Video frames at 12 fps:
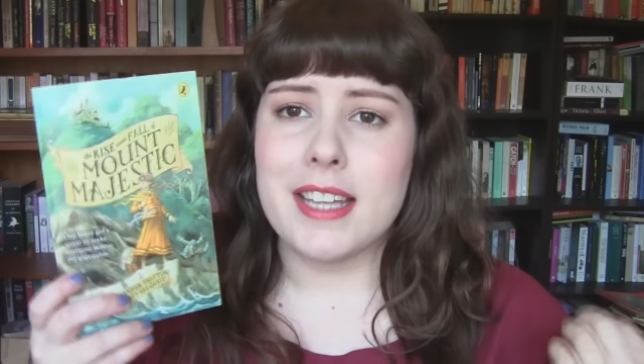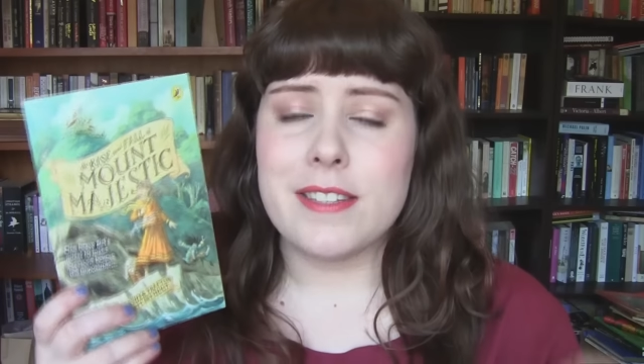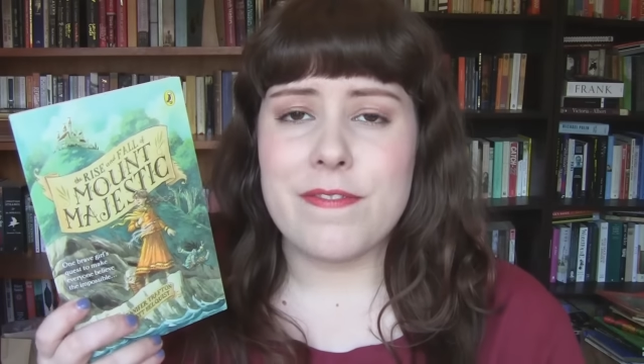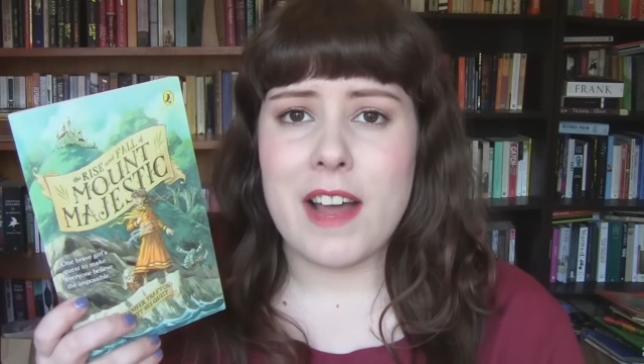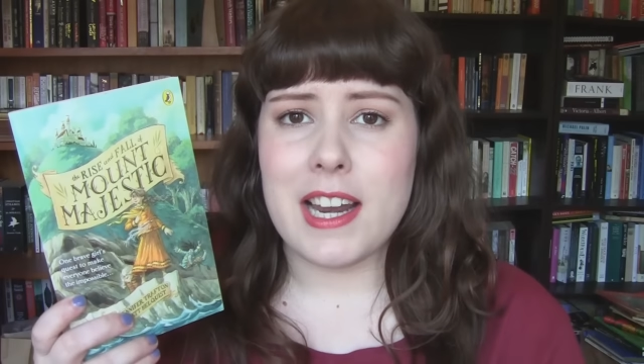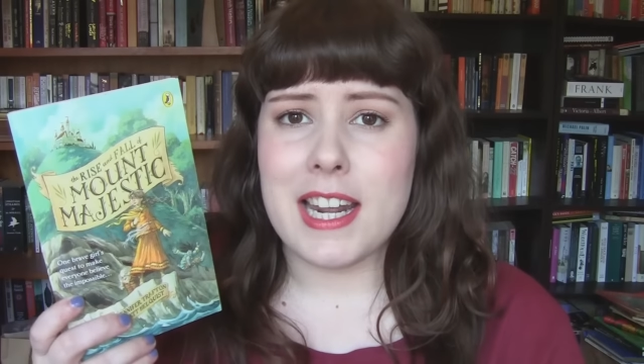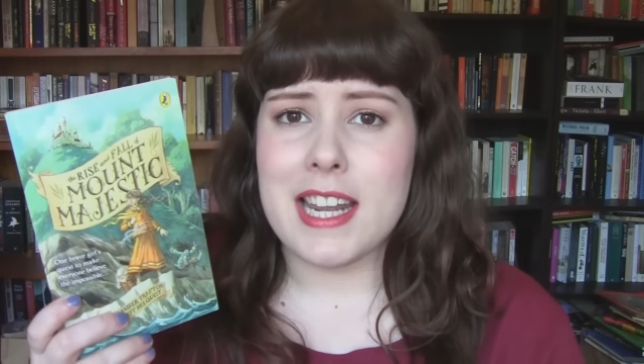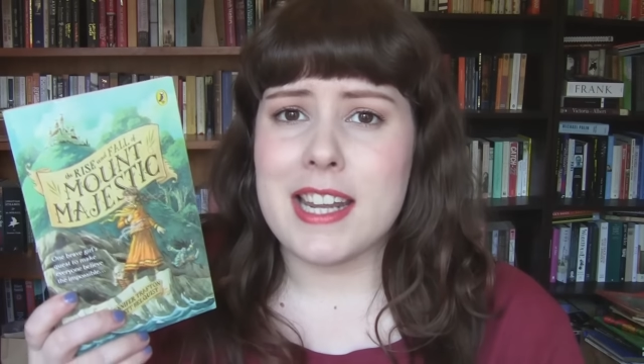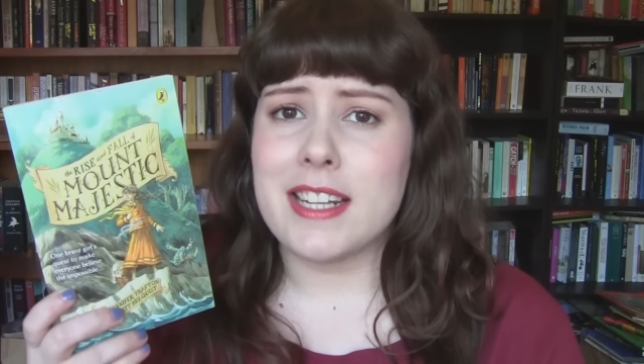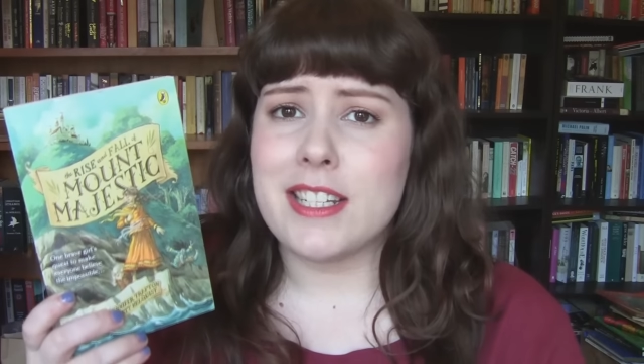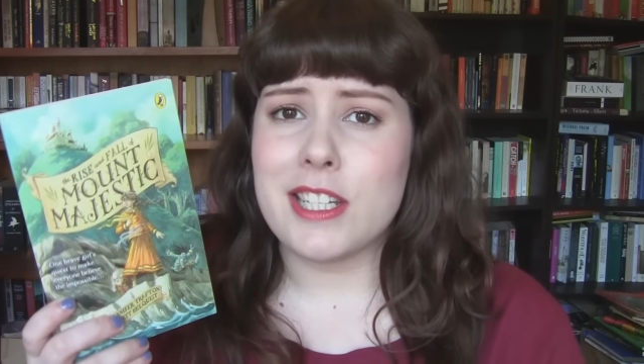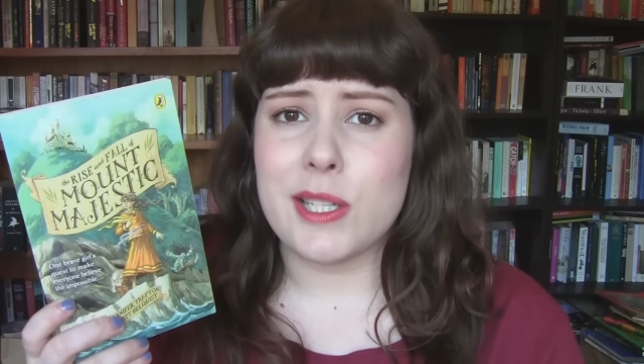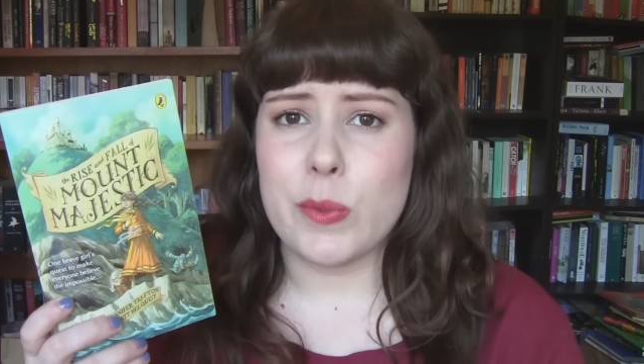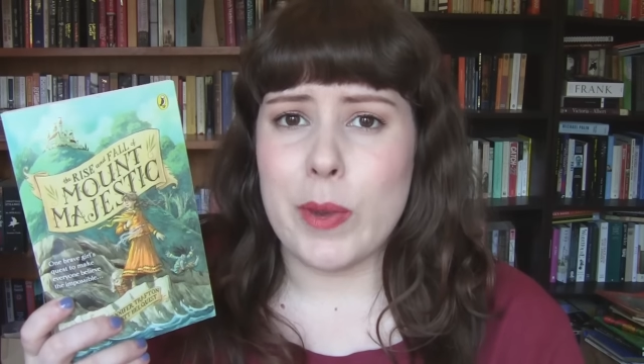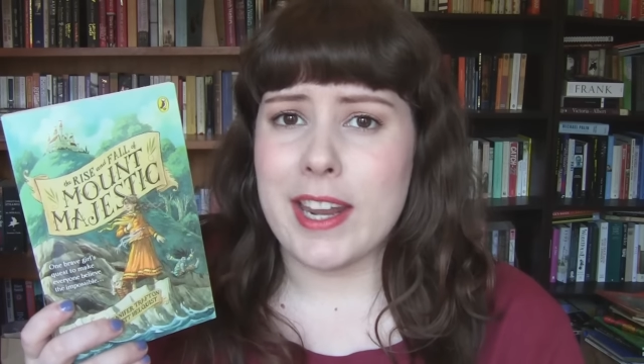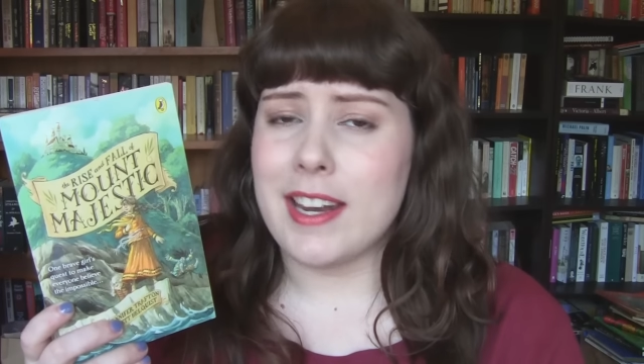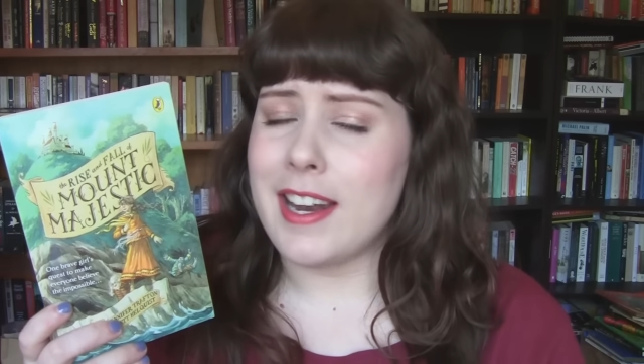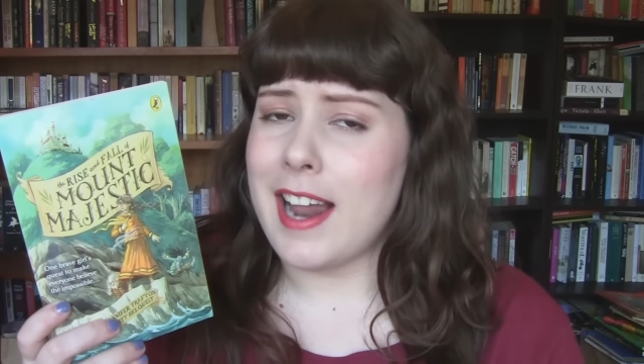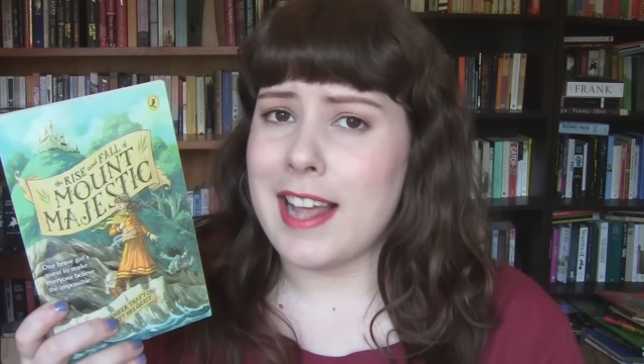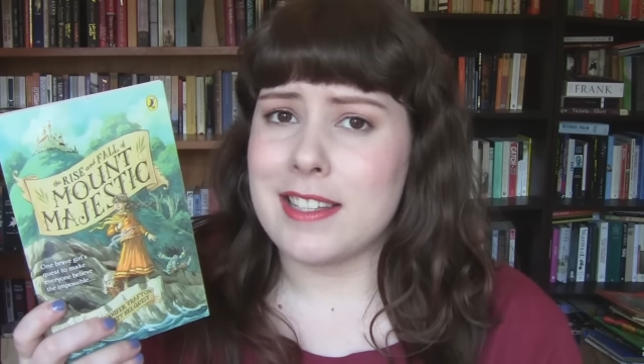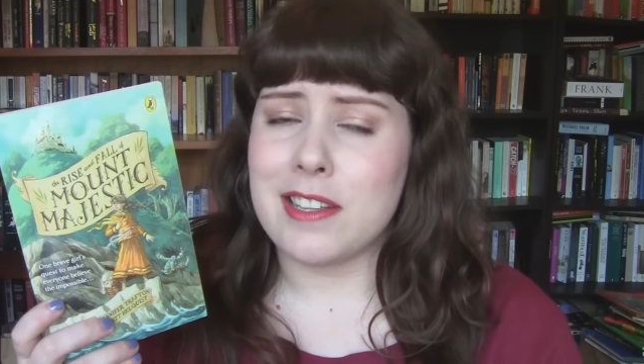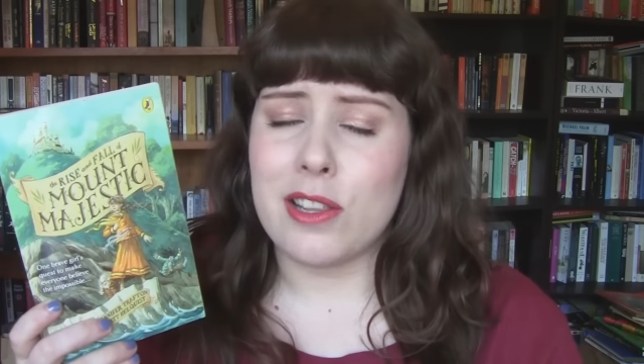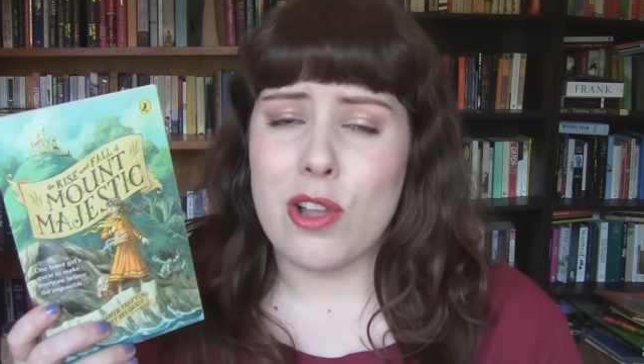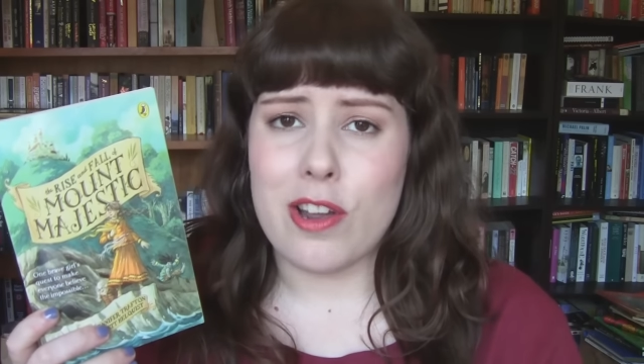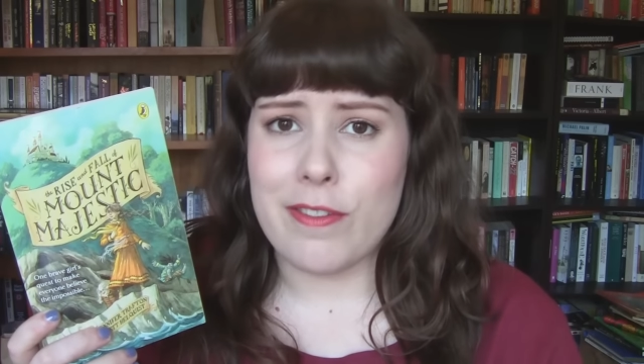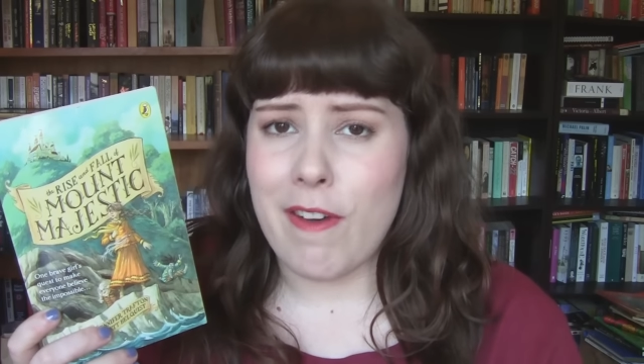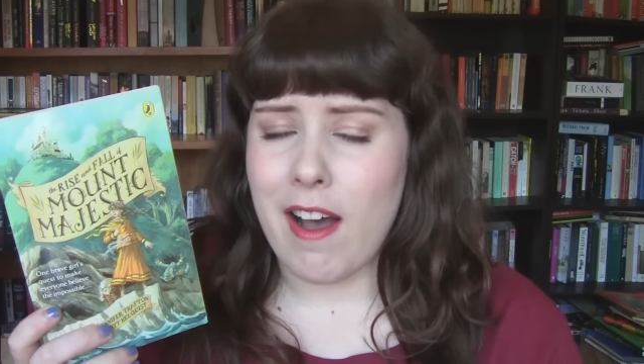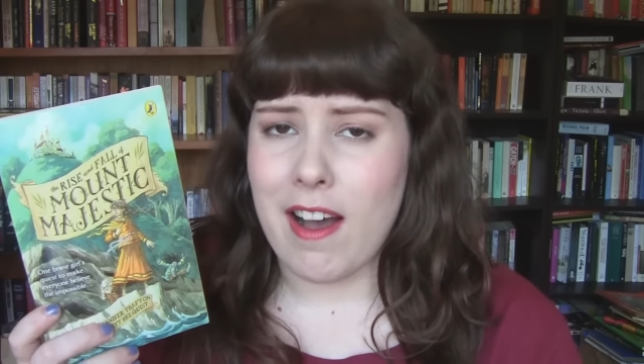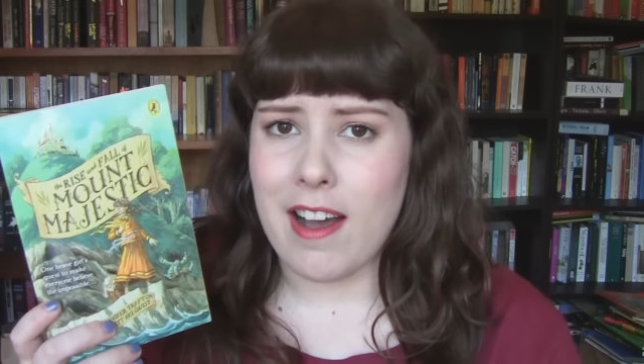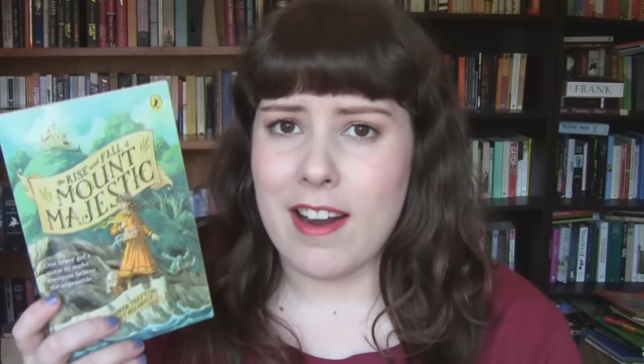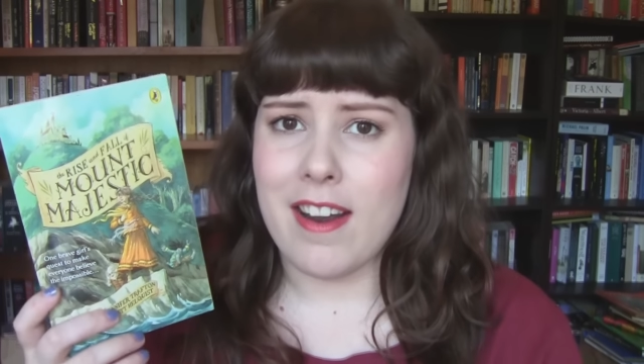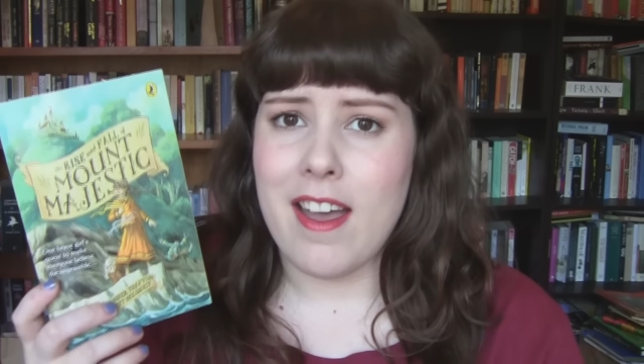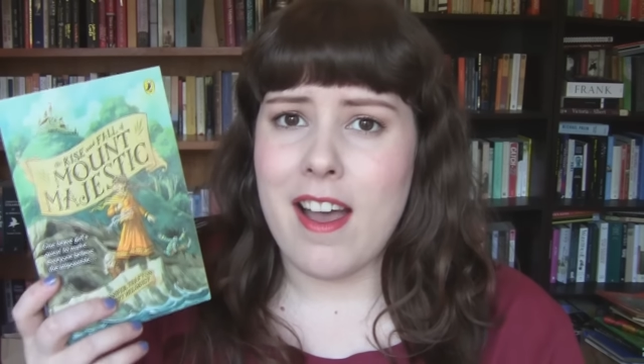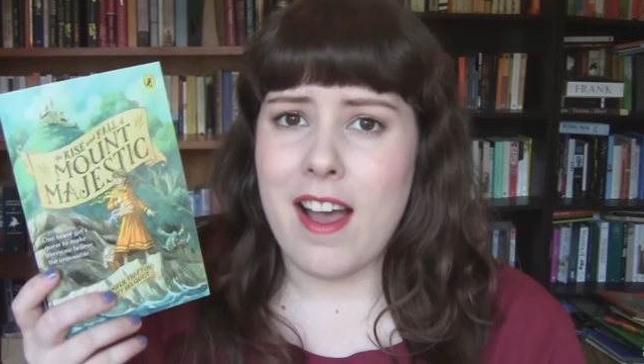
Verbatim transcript: It's funny, it's sweet, it has a lot of heart.